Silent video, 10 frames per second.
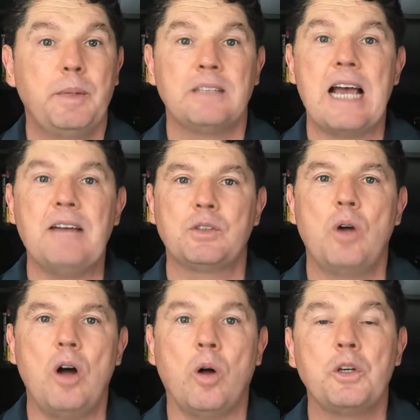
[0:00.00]
Because
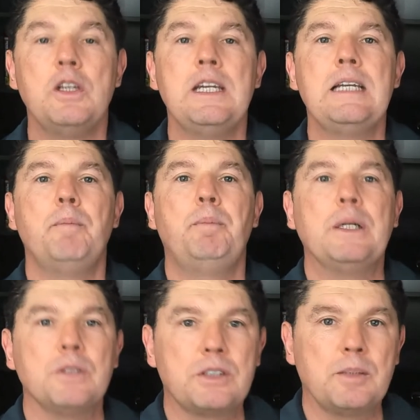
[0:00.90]
after all, you need to
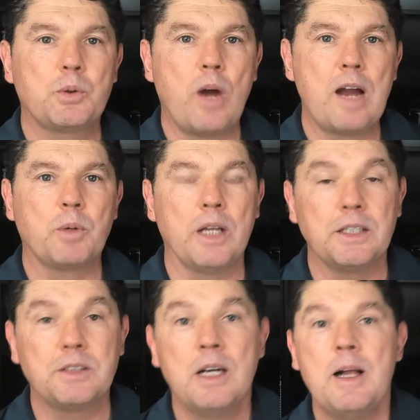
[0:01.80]
build a subscriber
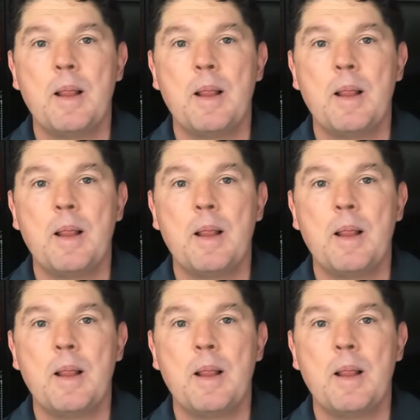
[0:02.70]
list